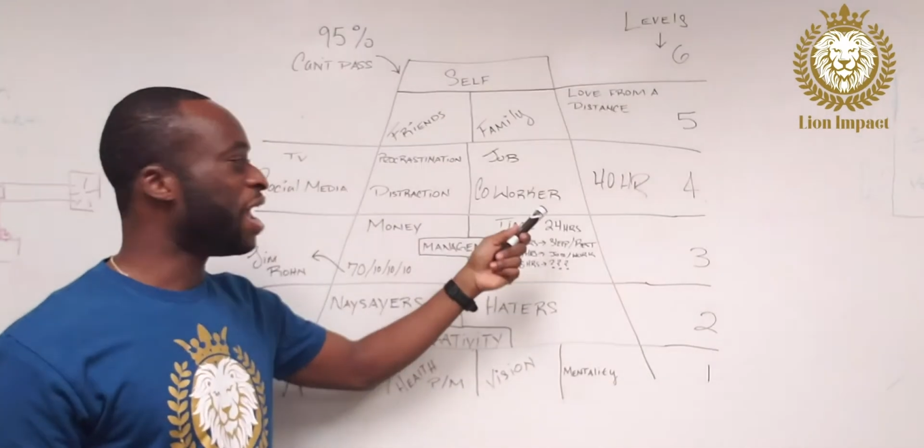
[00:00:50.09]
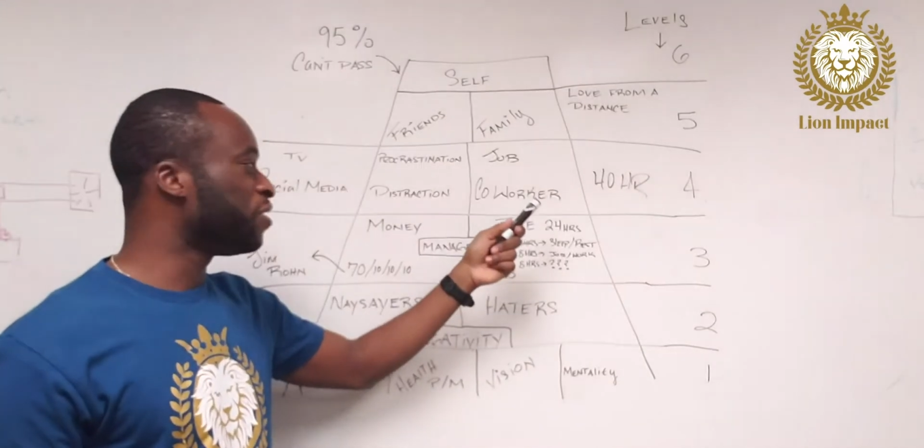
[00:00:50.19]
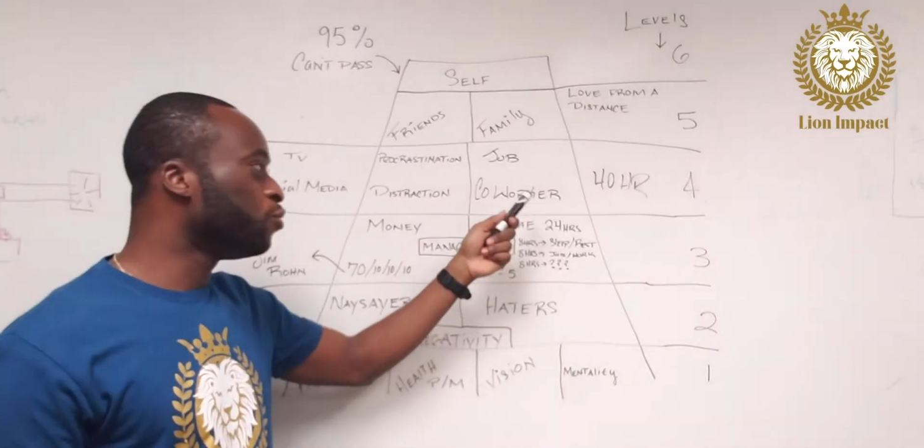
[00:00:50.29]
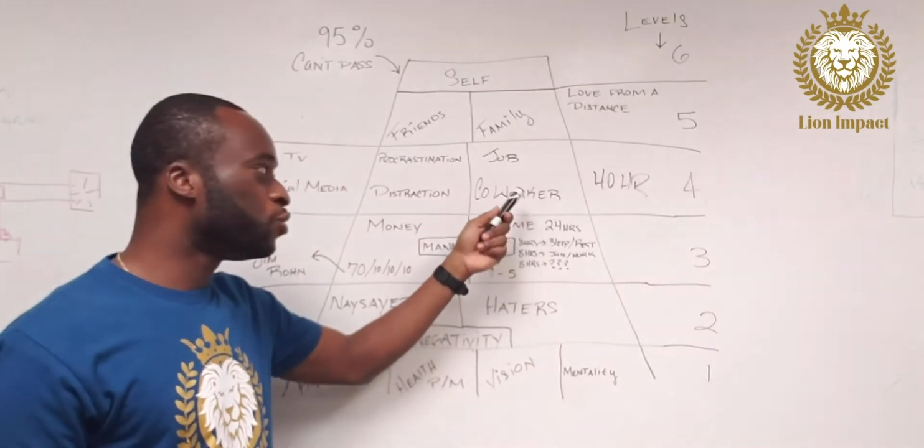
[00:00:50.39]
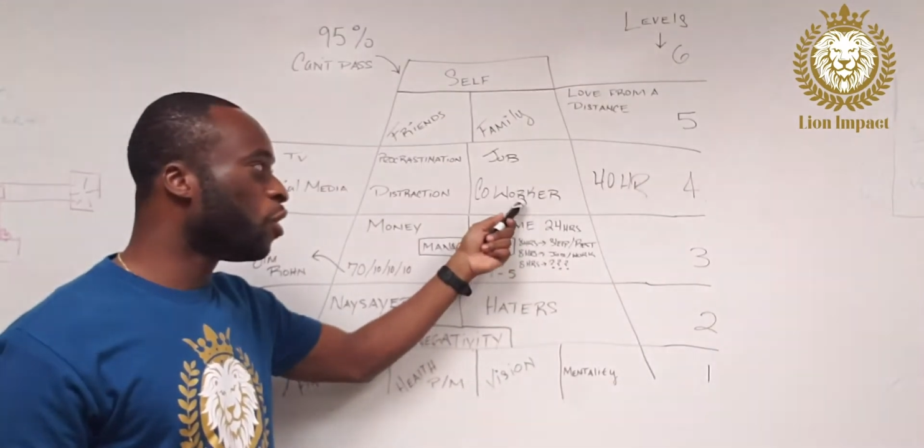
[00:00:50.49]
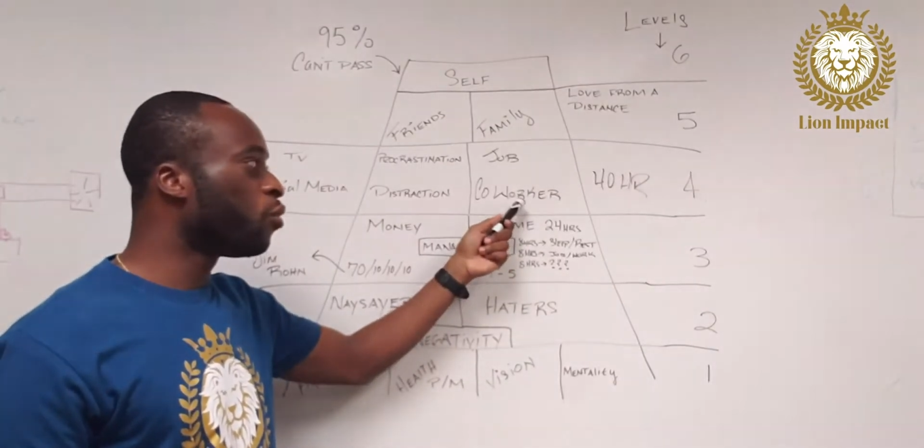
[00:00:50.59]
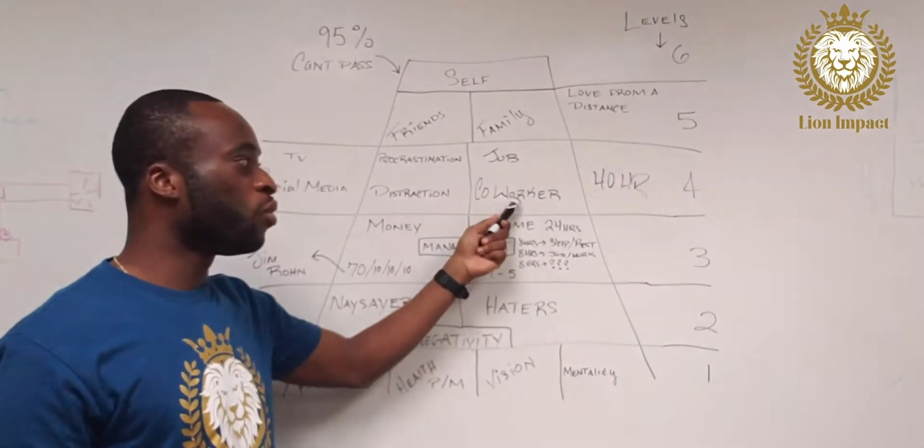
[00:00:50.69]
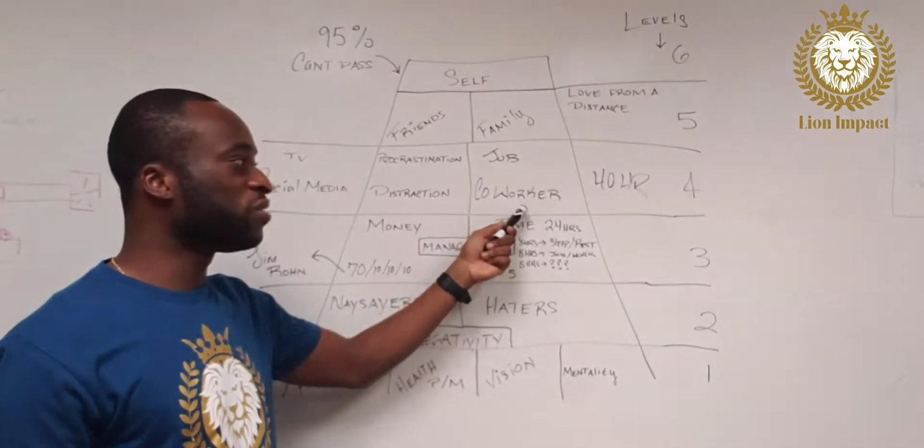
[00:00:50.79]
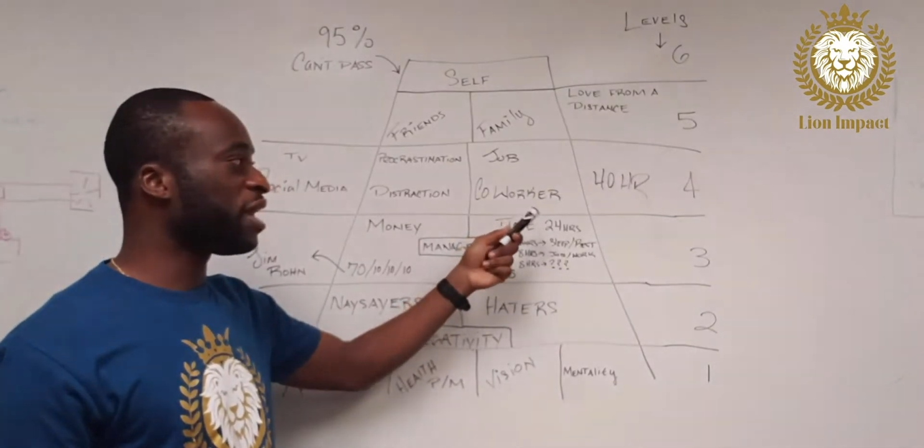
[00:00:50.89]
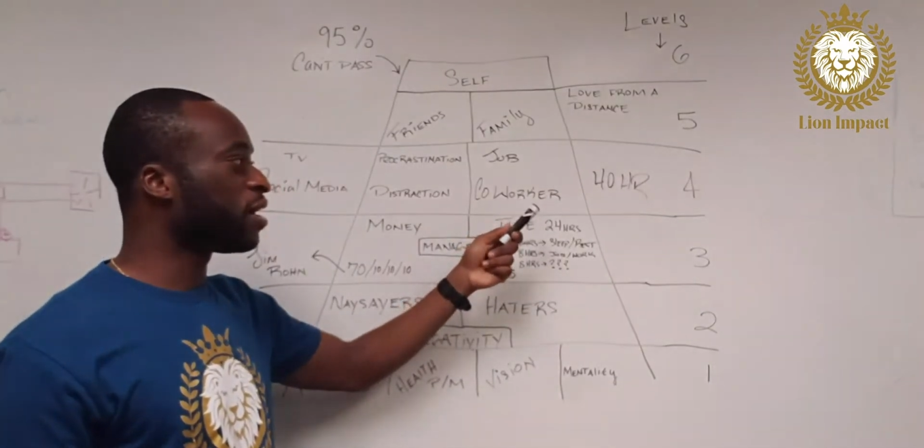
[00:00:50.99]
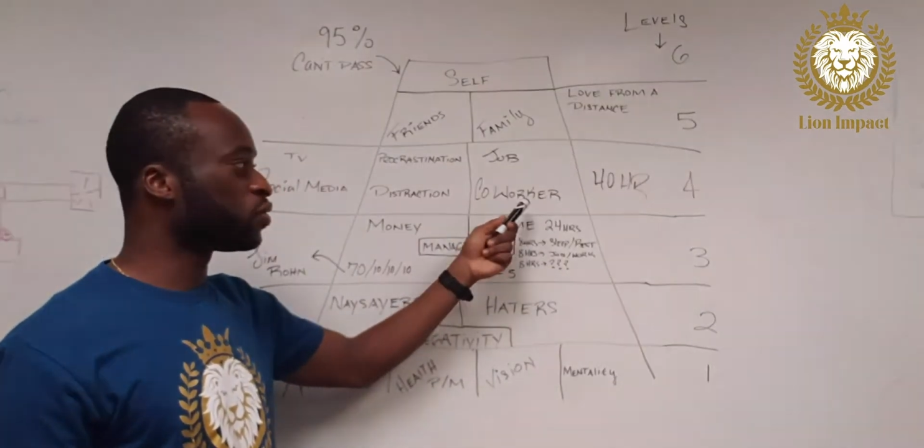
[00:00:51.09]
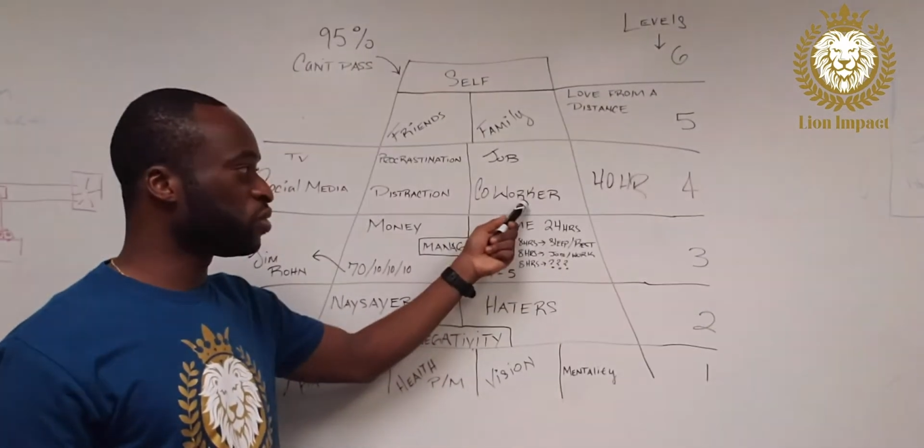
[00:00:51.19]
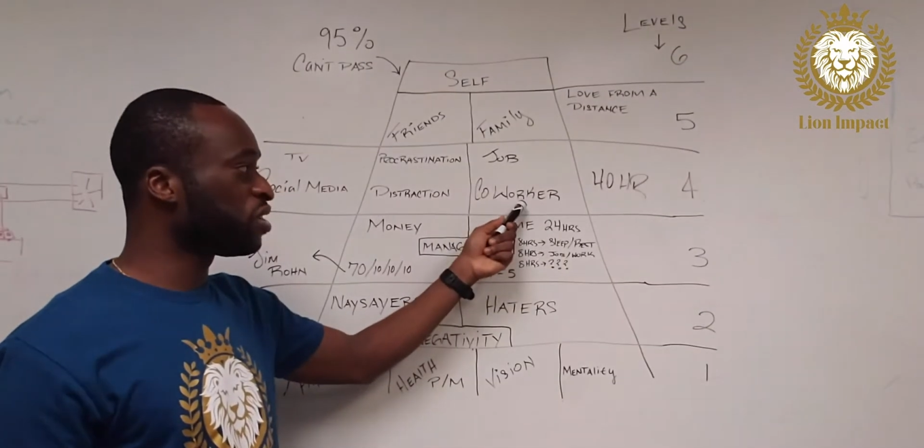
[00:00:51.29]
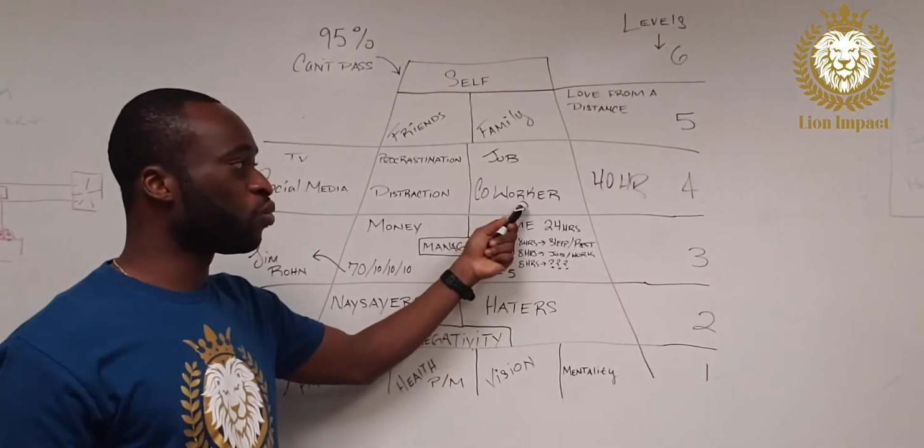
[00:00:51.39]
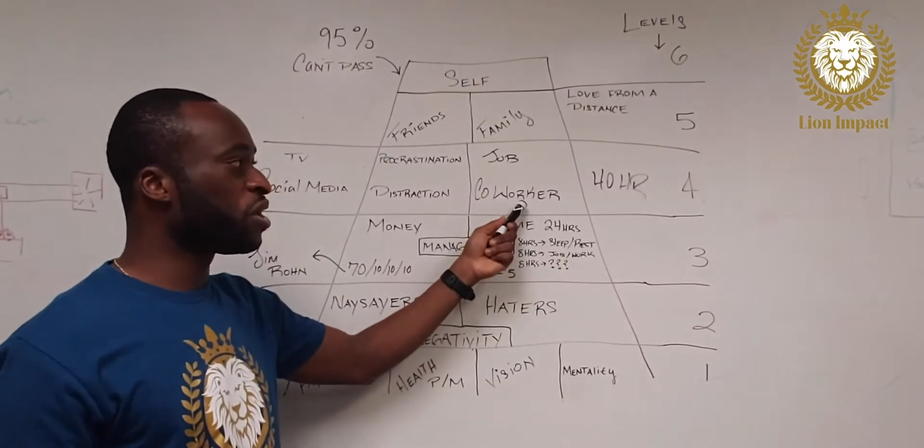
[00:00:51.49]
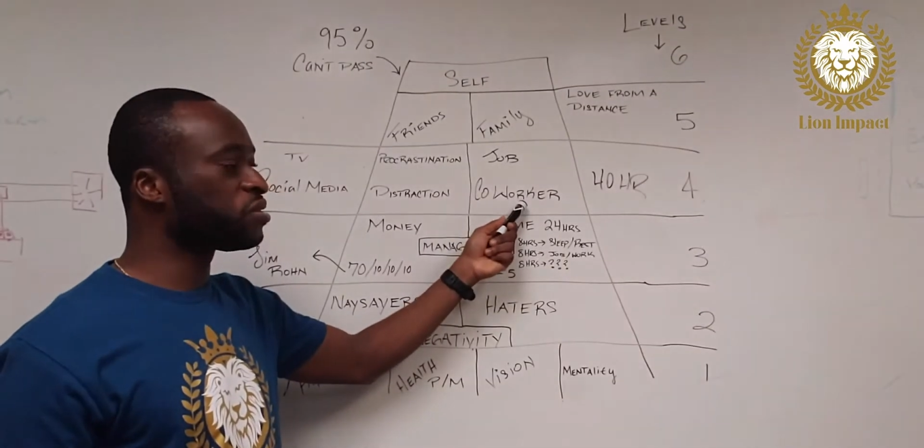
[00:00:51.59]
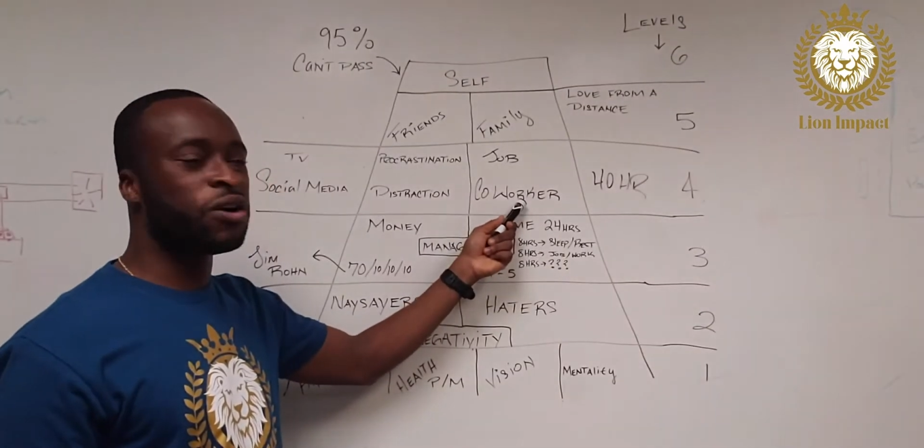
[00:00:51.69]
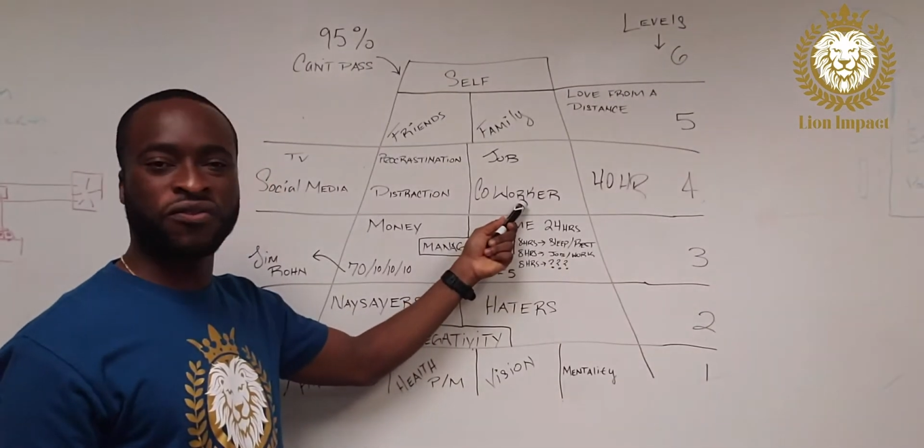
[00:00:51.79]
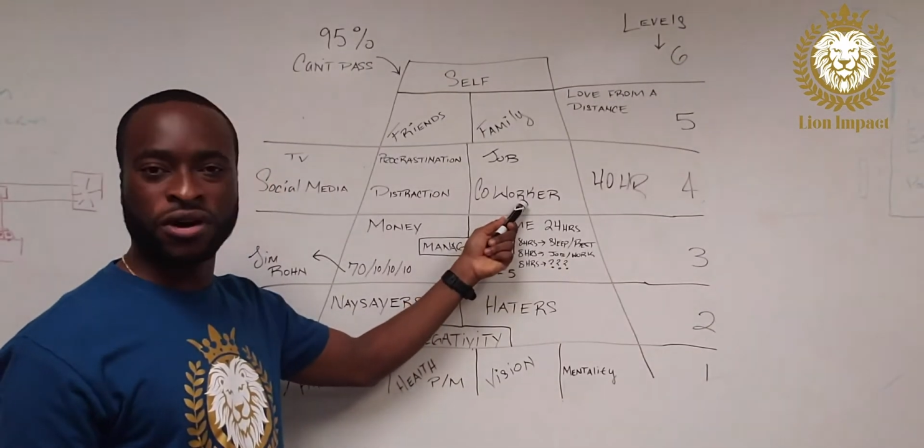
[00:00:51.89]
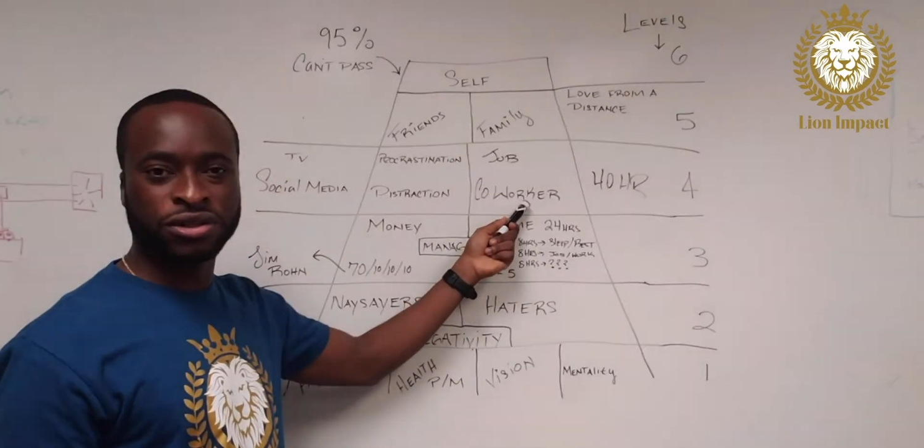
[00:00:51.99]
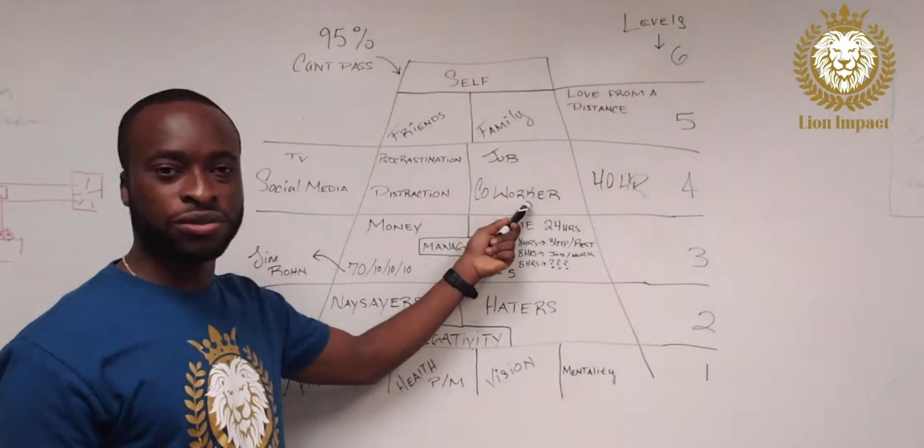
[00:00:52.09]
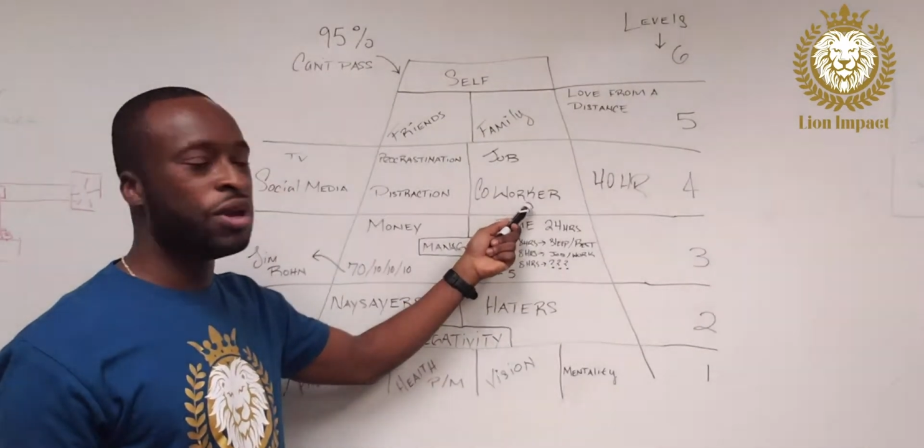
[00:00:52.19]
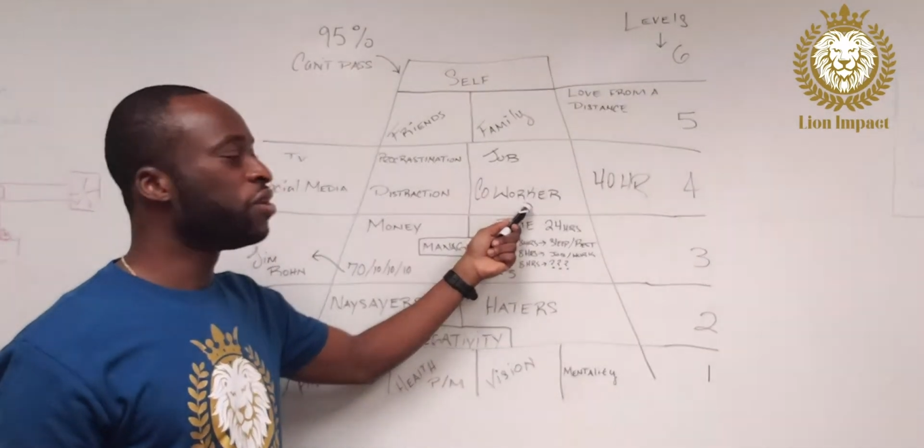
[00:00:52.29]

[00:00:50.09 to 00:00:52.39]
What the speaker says: and you don't want that, because once it wears off on you,